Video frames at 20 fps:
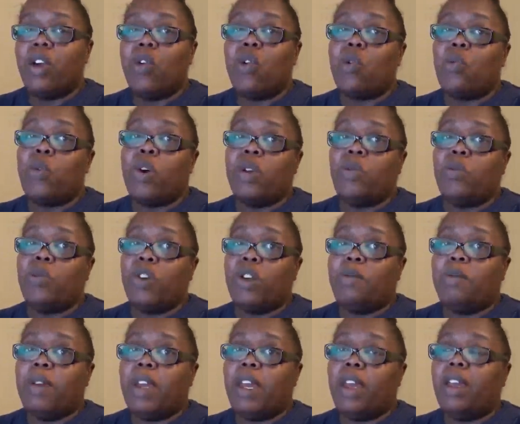or what
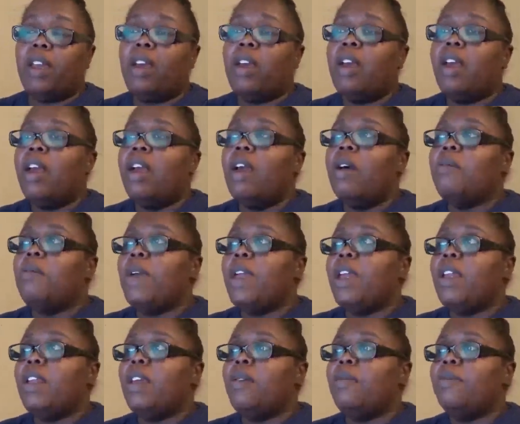would be.
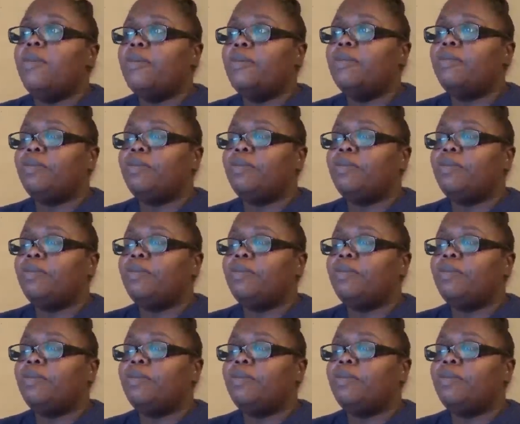Meaning,